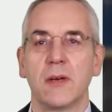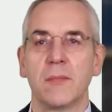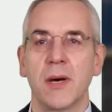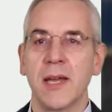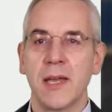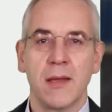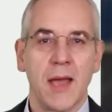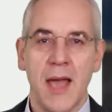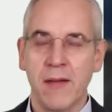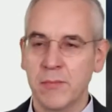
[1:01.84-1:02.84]
by
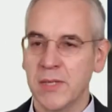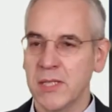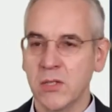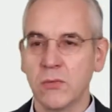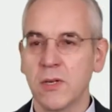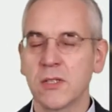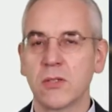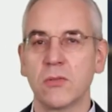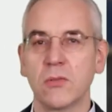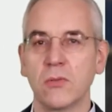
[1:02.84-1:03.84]
everybody who wants
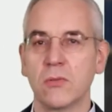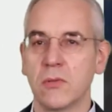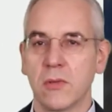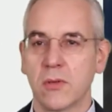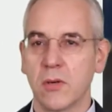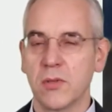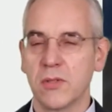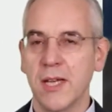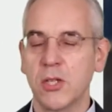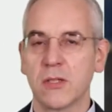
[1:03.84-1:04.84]
to do
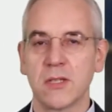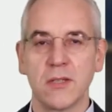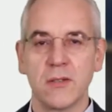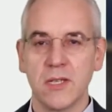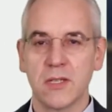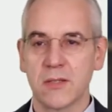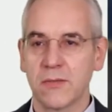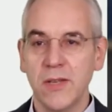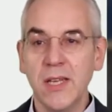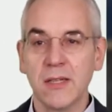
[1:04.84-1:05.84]
computations in these
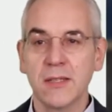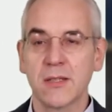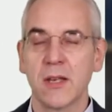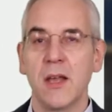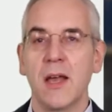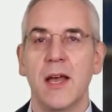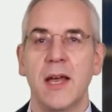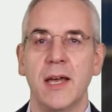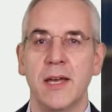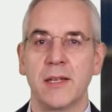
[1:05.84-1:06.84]
fields.
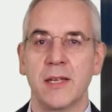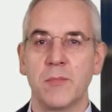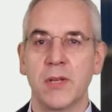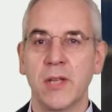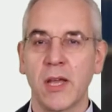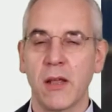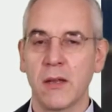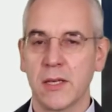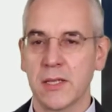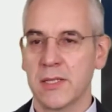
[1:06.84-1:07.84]
And in
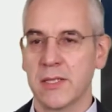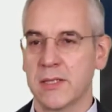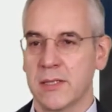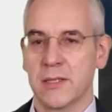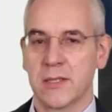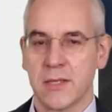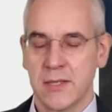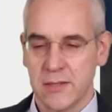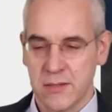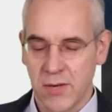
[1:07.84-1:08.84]
particular, it, is,
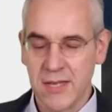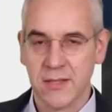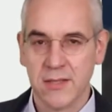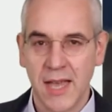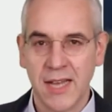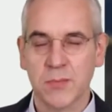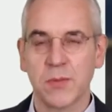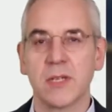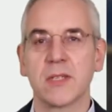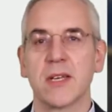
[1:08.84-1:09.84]
it addresses
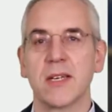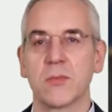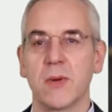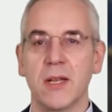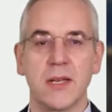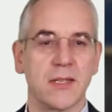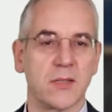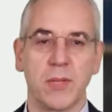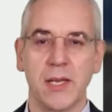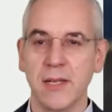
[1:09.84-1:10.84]
experts as well as
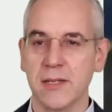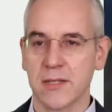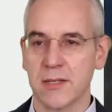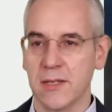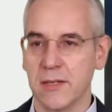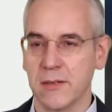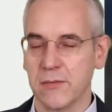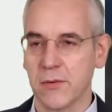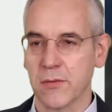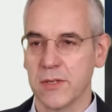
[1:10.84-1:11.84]
beginners uh,
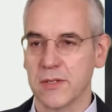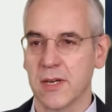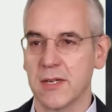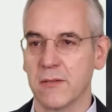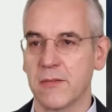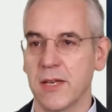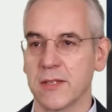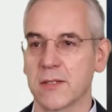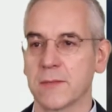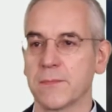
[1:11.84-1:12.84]
for these kind of
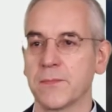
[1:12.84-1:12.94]
things.